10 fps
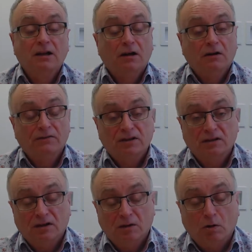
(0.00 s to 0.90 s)

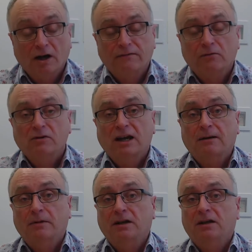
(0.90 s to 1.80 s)
Often a wife will
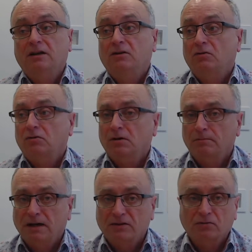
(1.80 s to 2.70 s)
come in, or a
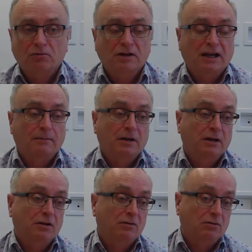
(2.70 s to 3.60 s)
mother will come
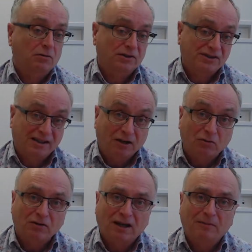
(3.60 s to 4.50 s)
in, or a son will
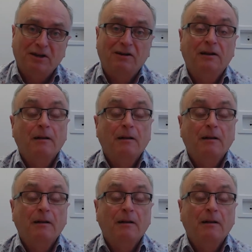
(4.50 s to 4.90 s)
come in